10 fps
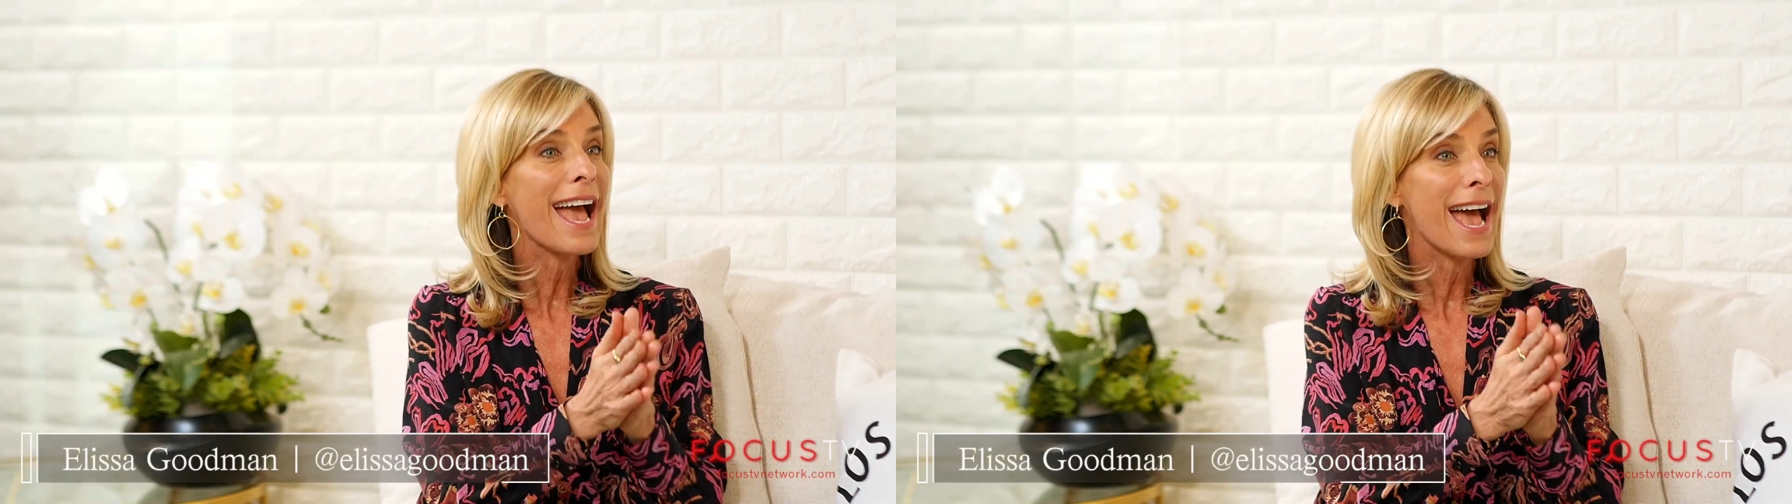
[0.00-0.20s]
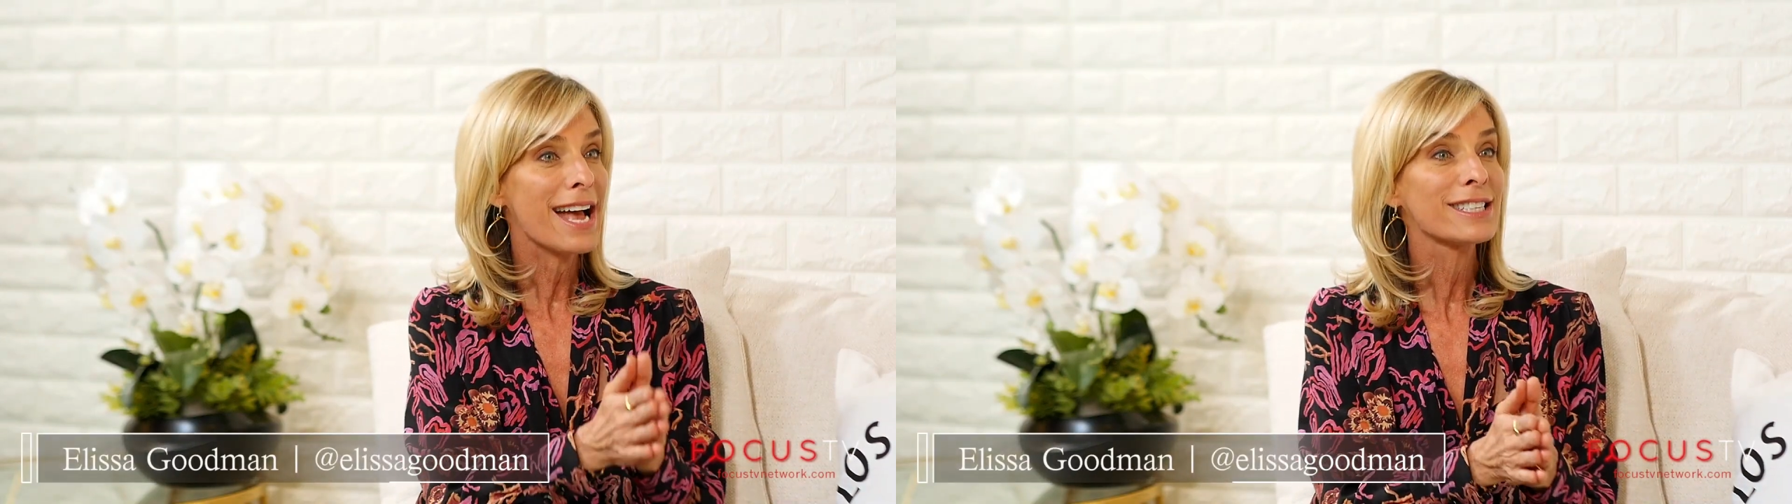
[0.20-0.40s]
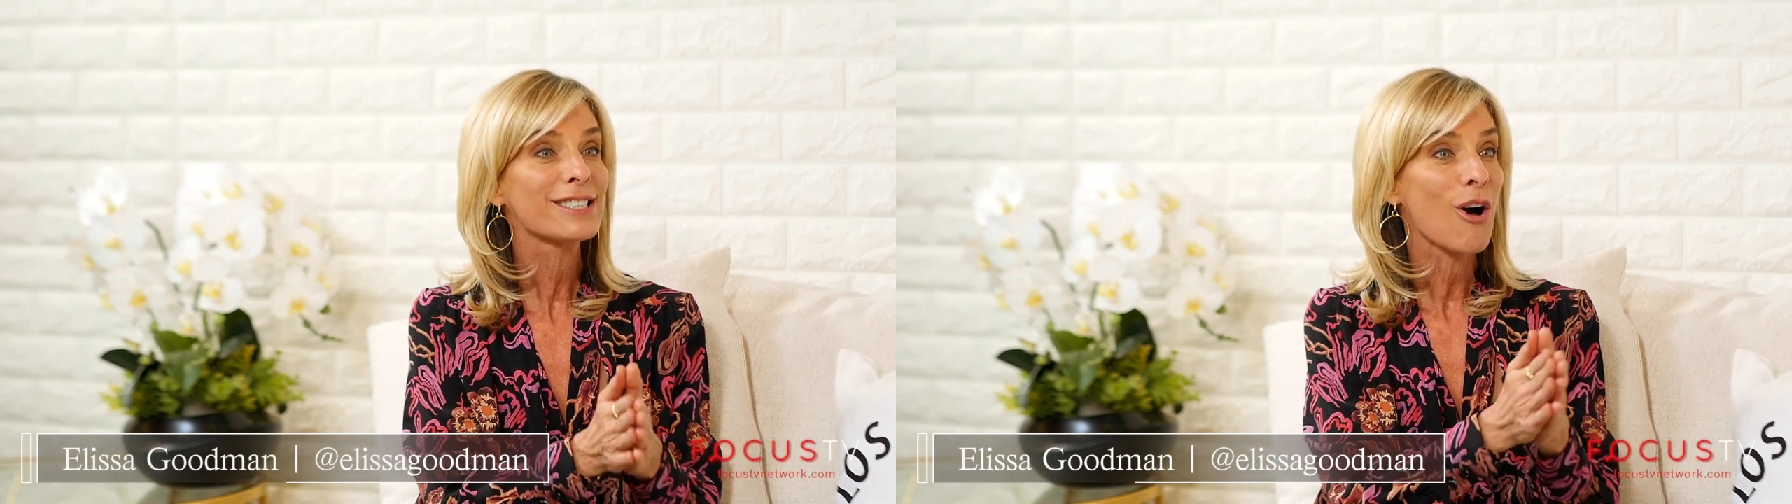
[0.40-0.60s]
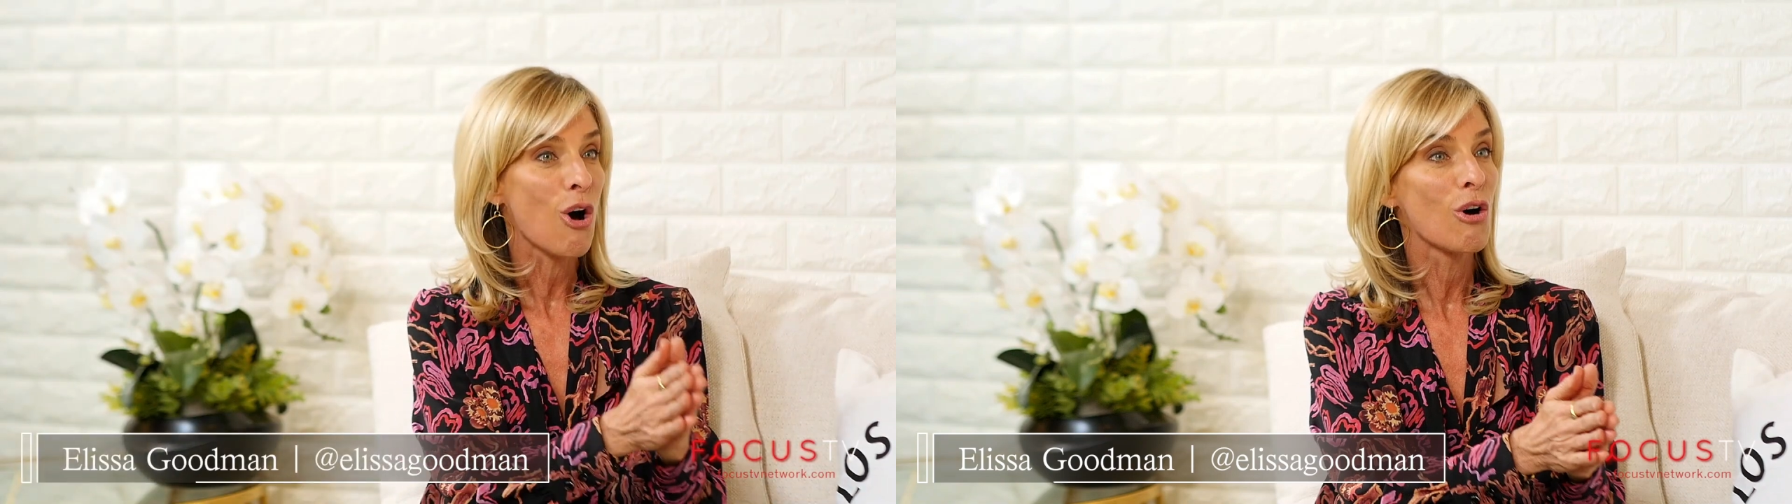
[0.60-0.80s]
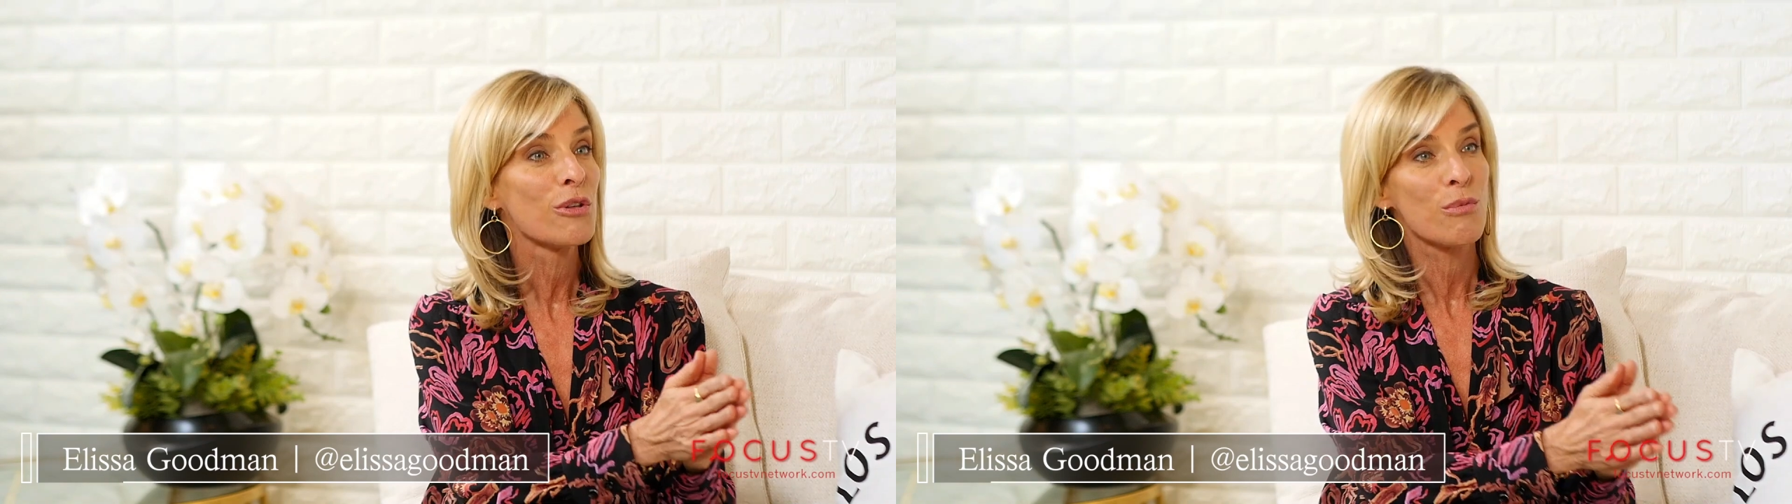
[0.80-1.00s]
ask
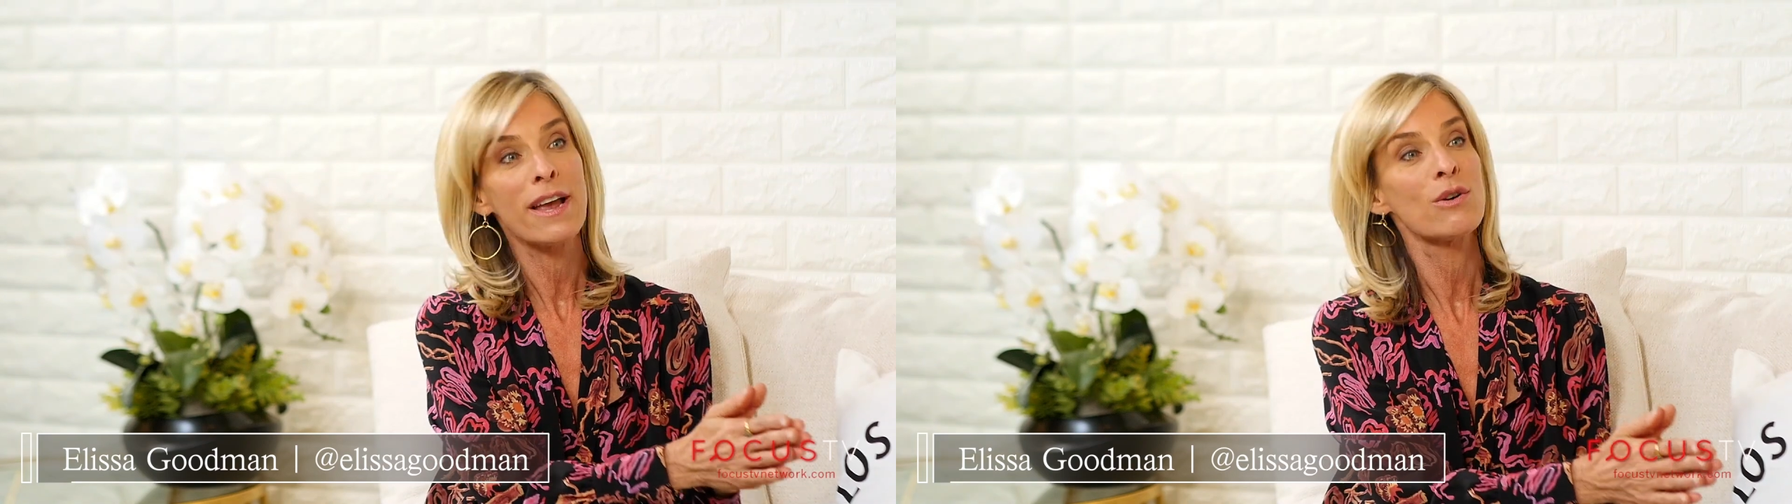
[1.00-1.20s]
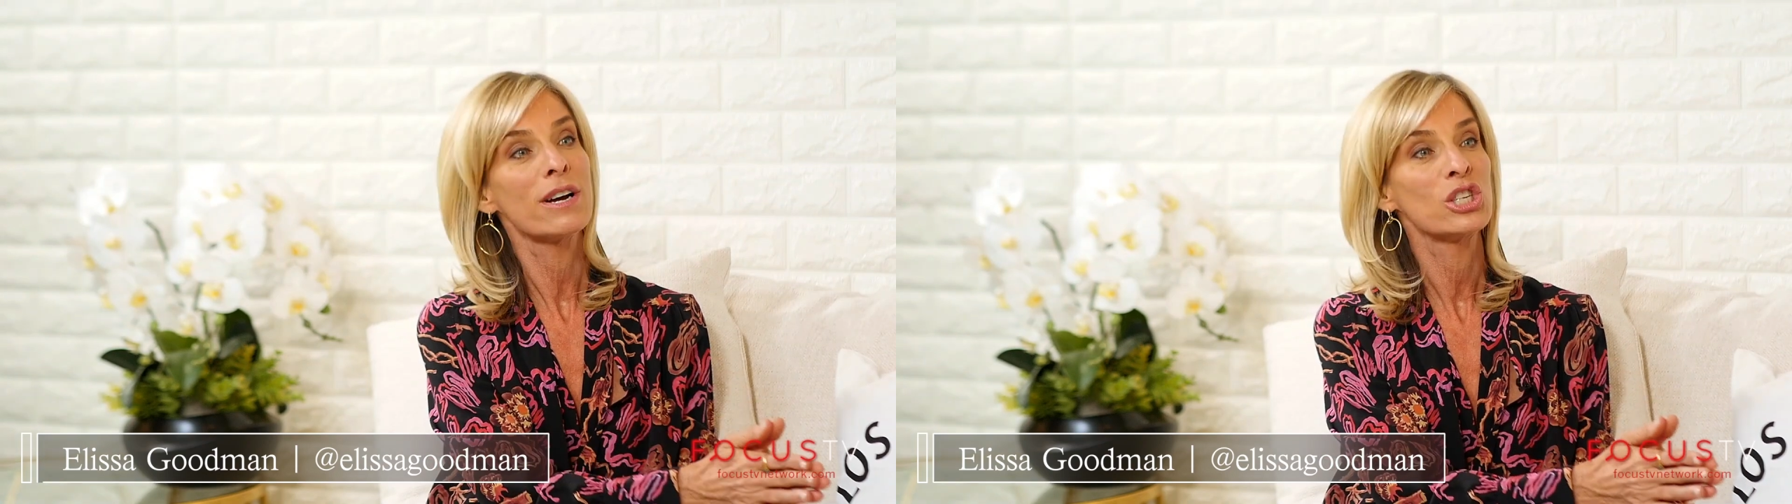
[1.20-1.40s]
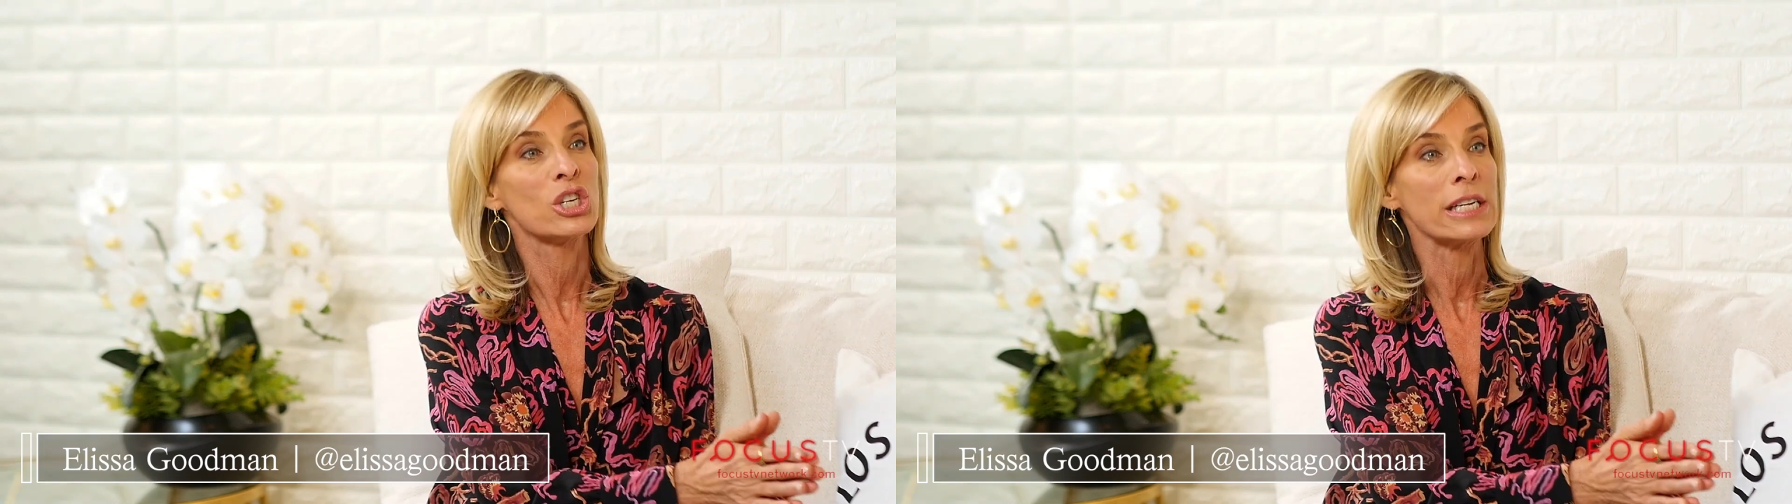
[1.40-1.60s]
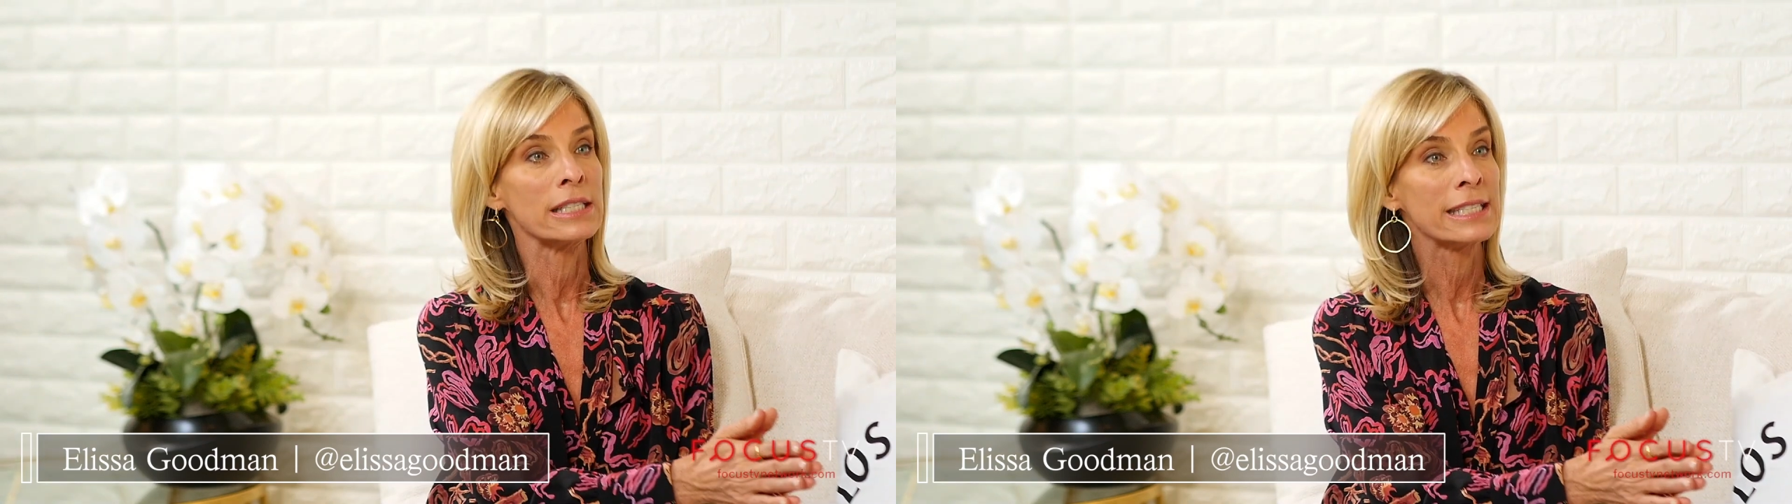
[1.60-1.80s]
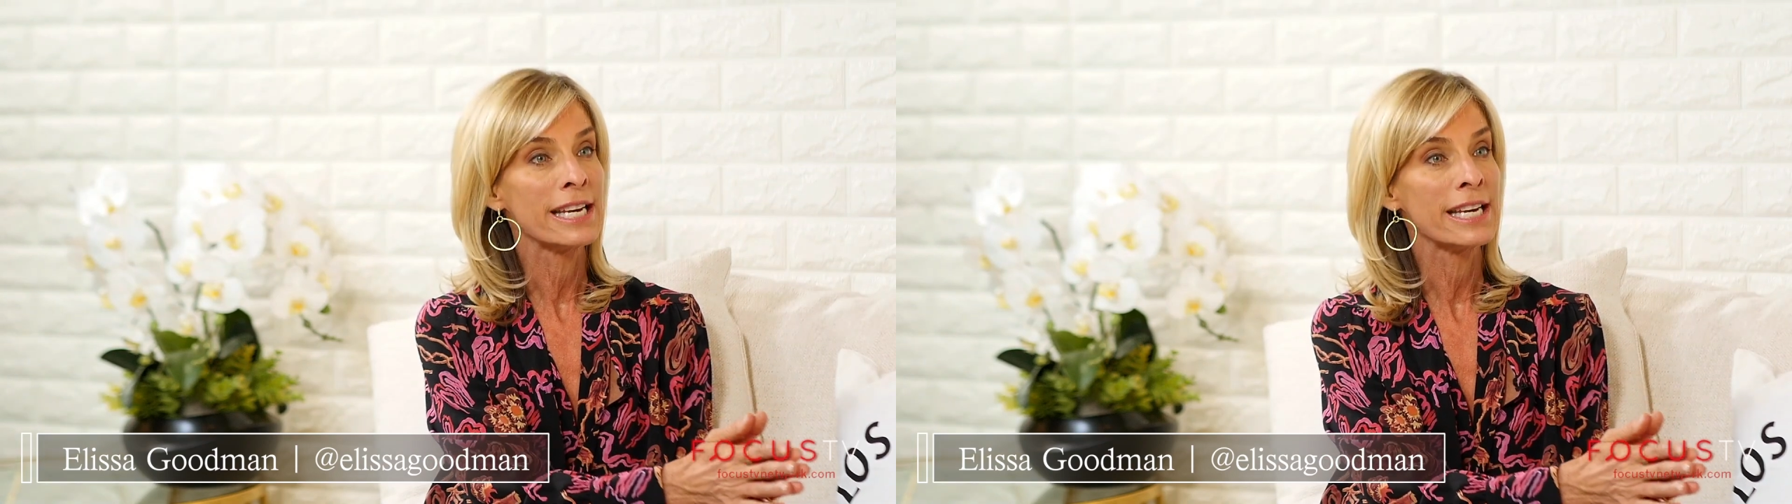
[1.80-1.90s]
all the right questions.